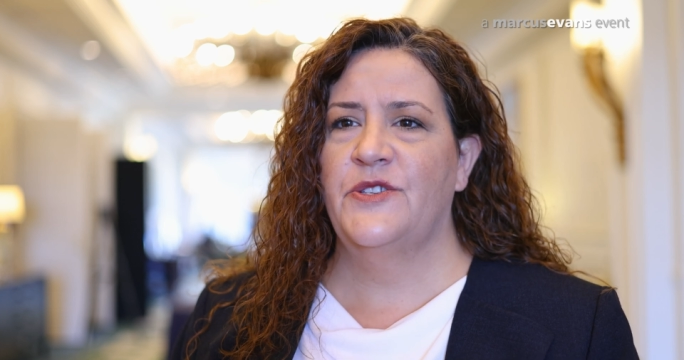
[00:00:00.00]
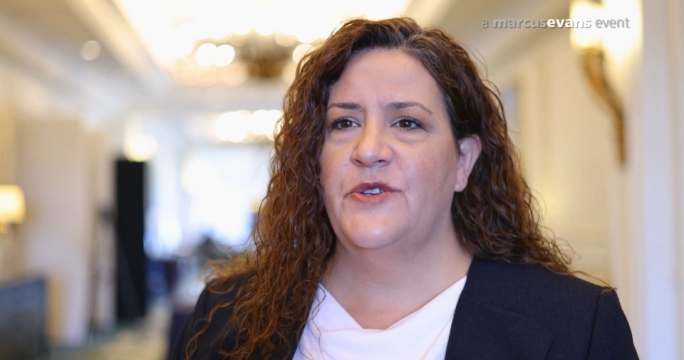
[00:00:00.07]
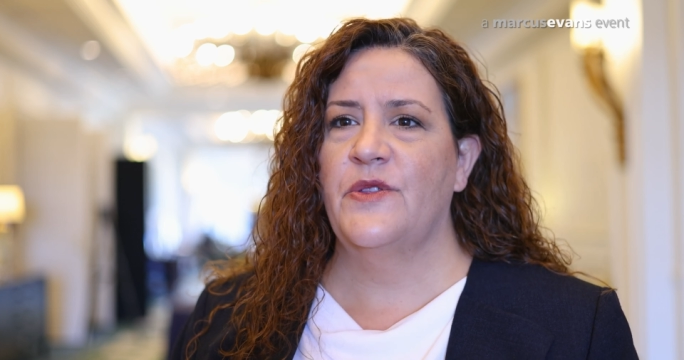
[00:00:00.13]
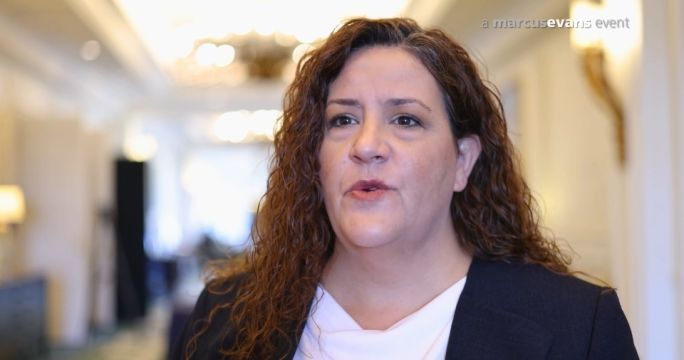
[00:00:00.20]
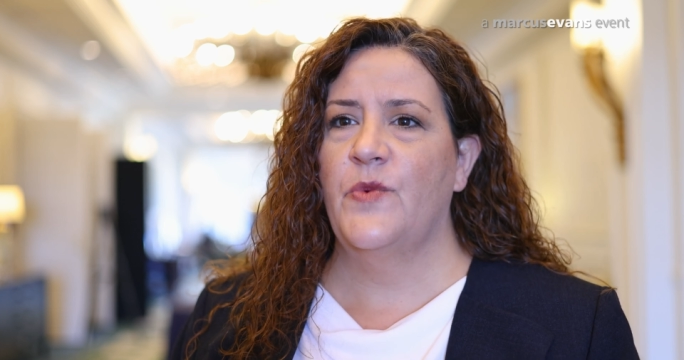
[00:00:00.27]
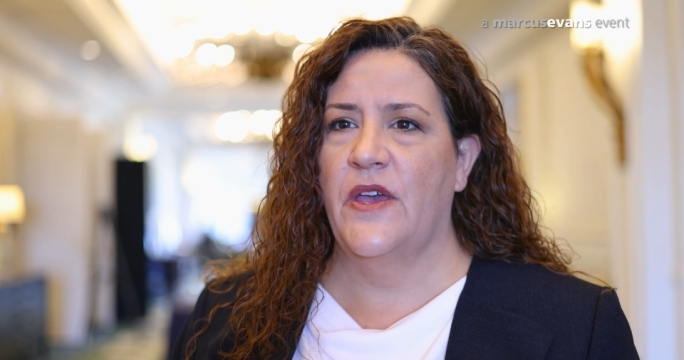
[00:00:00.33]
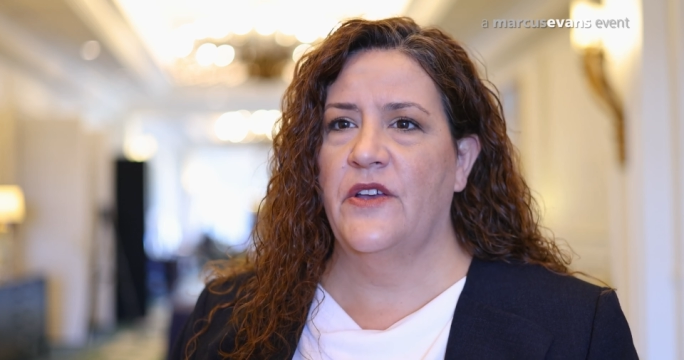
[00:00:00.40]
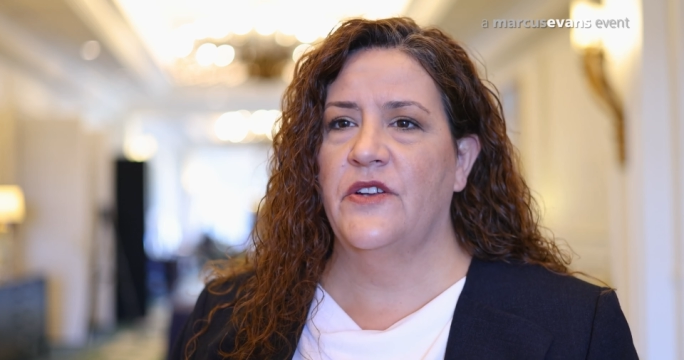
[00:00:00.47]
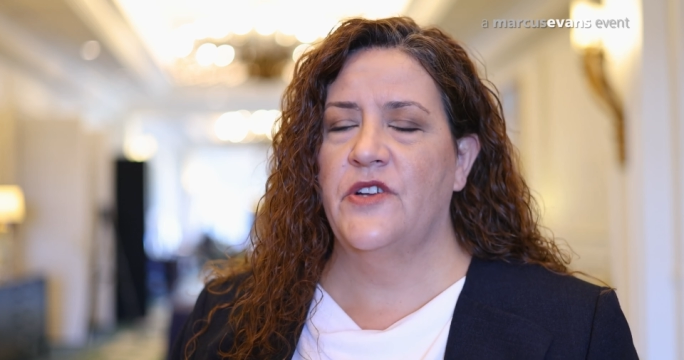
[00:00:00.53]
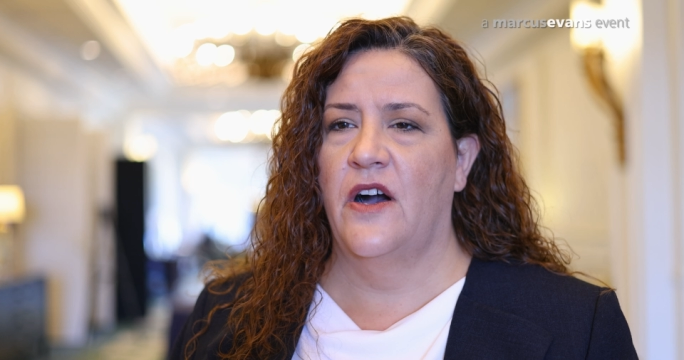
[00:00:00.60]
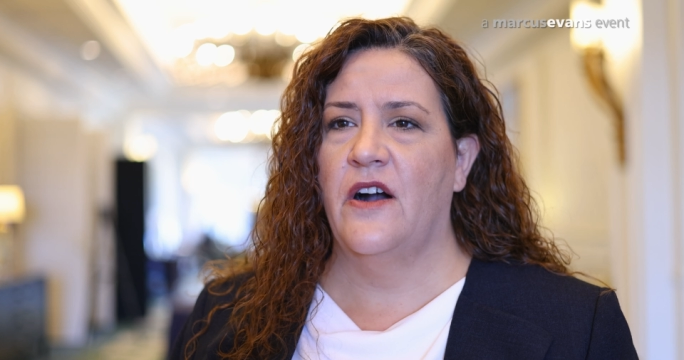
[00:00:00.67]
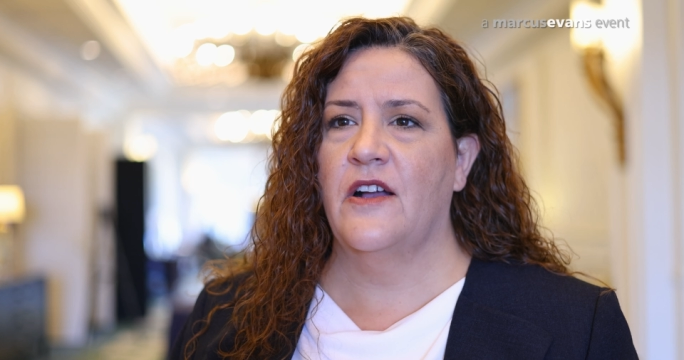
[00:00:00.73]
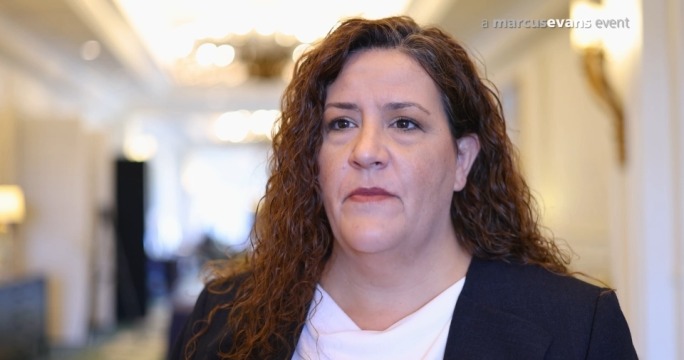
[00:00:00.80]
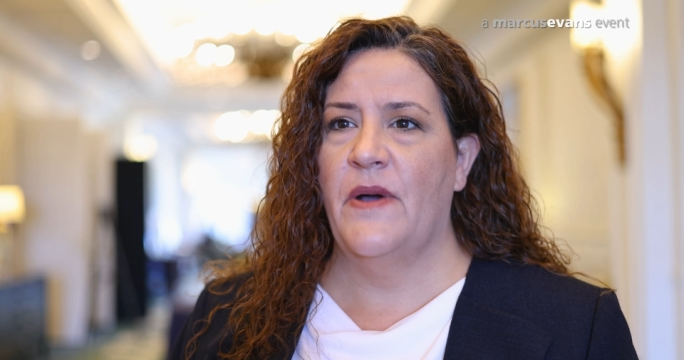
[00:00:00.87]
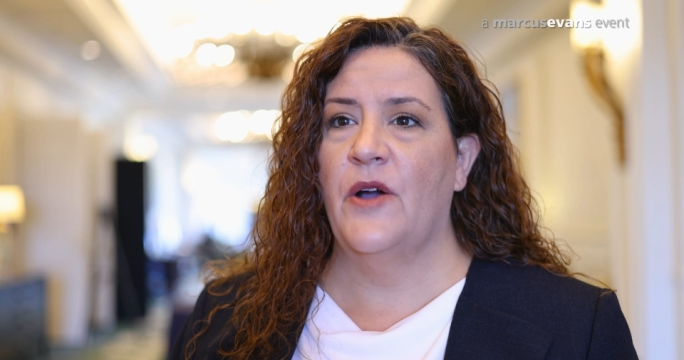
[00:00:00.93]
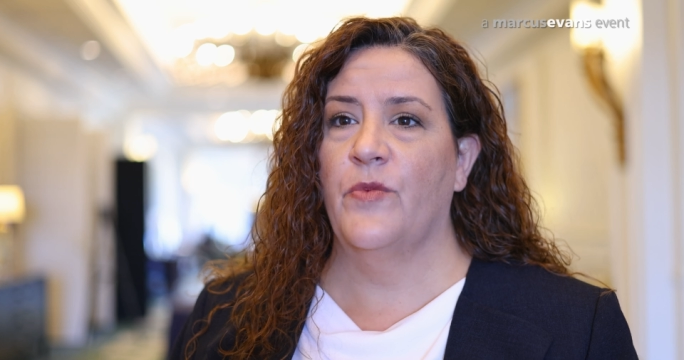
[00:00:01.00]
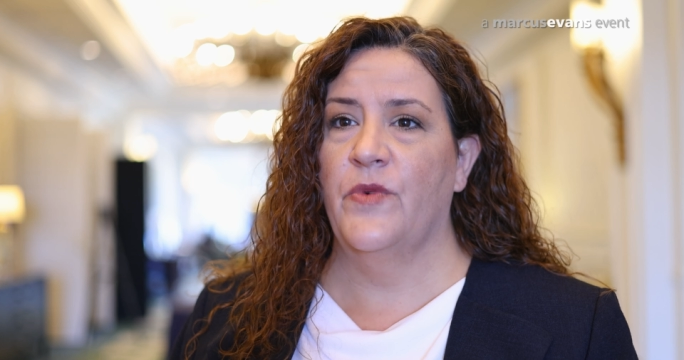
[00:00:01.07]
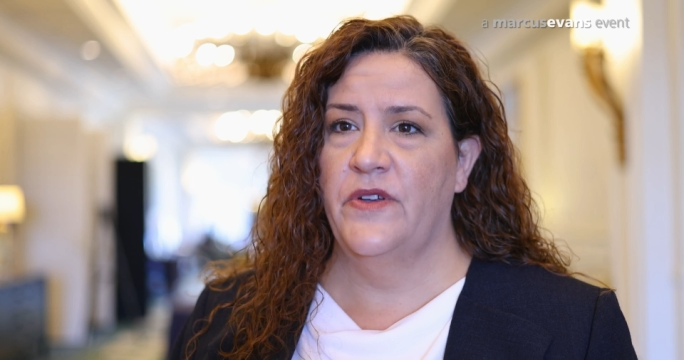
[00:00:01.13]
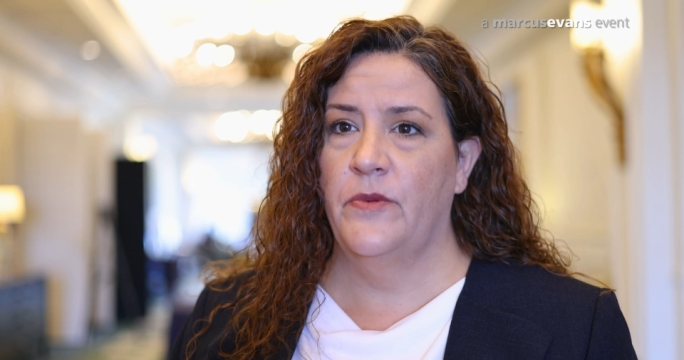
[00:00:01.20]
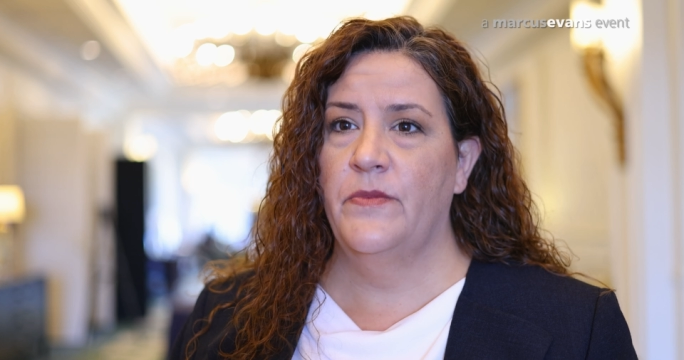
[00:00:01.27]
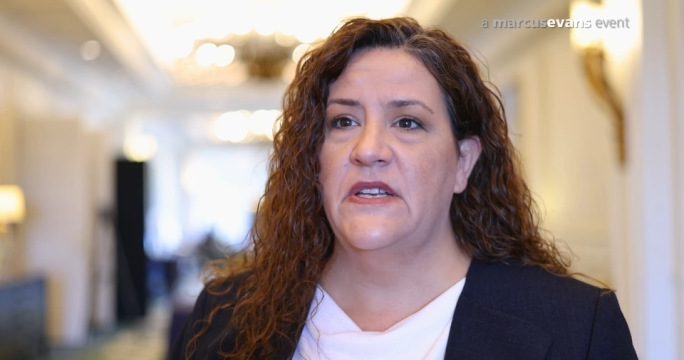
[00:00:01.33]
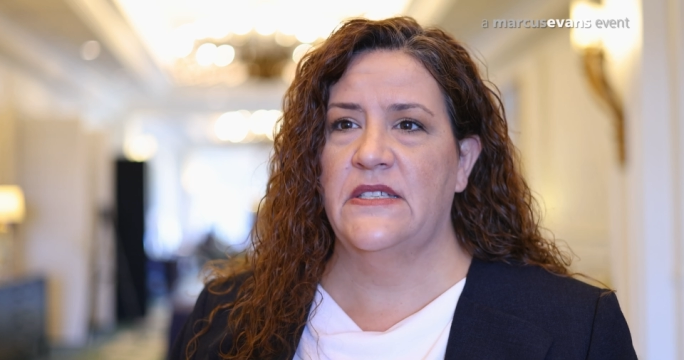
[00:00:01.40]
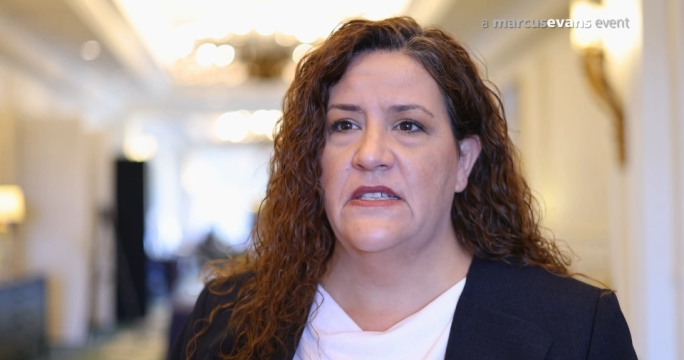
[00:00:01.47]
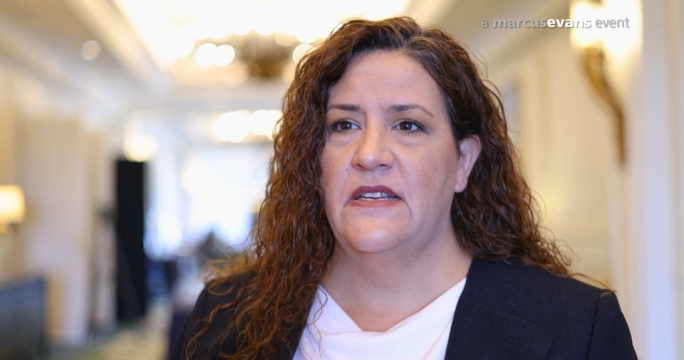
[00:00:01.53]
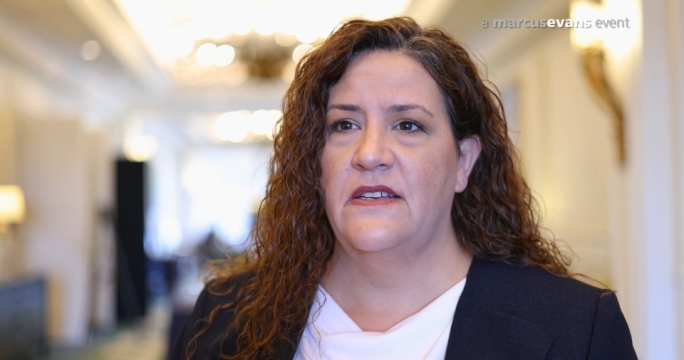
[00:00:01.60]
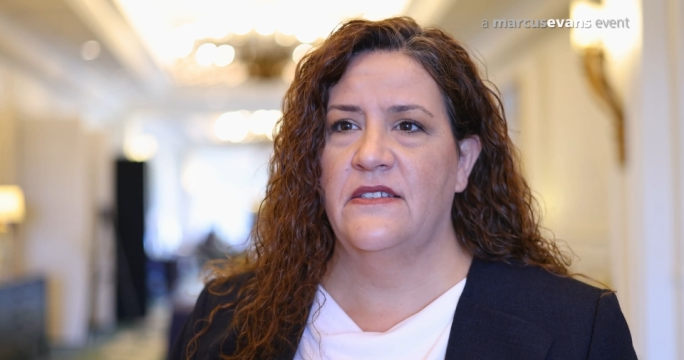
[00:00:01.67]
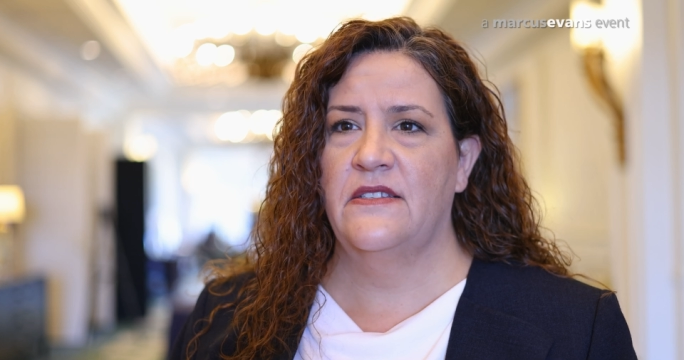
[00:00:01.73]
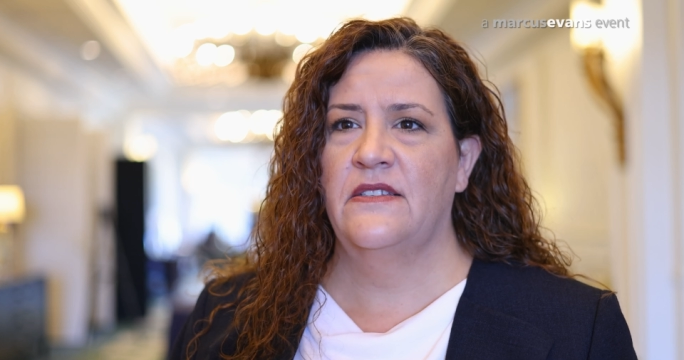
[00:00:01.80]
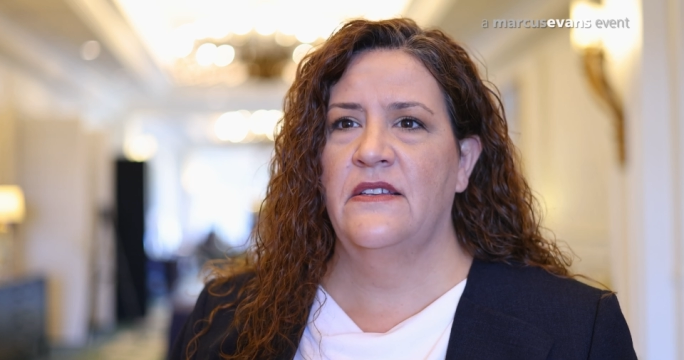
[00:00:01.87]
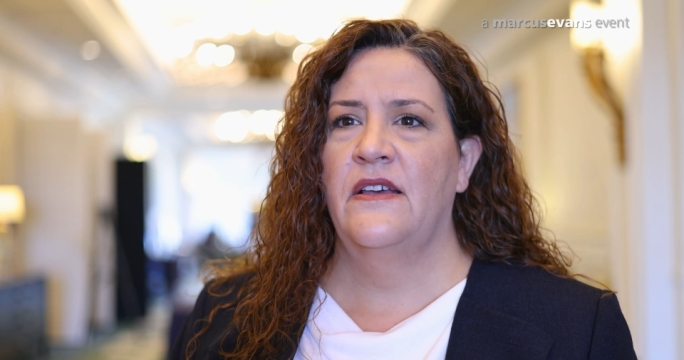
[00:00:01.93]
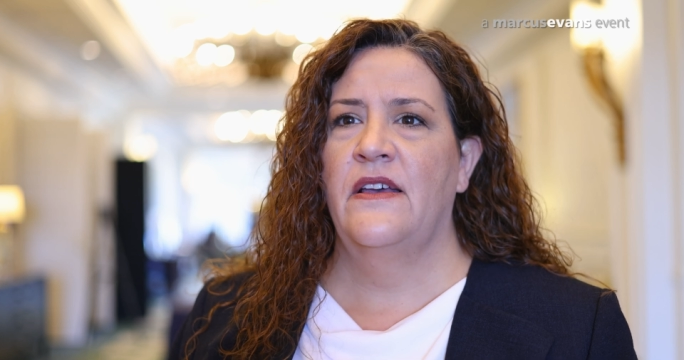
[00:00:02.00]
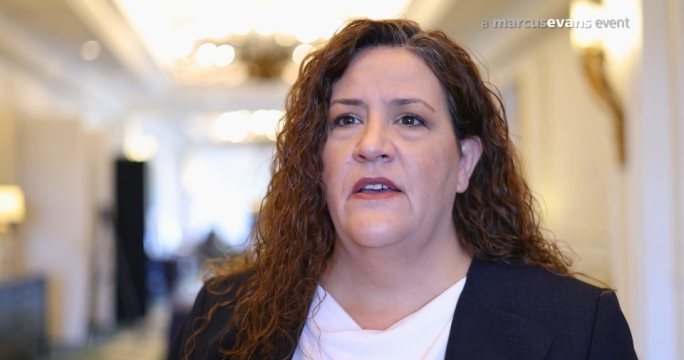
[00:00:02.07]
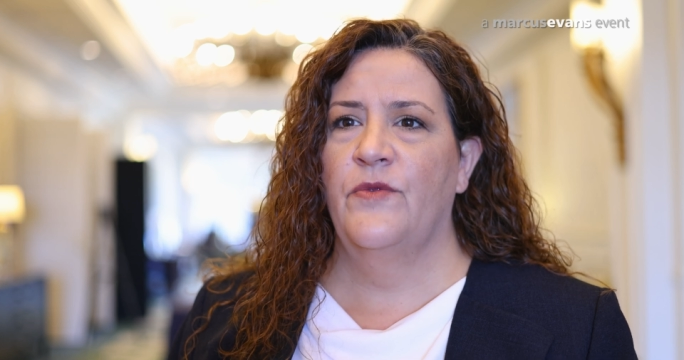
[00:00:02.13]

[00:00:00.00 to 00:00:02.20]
so that we could talk about real business,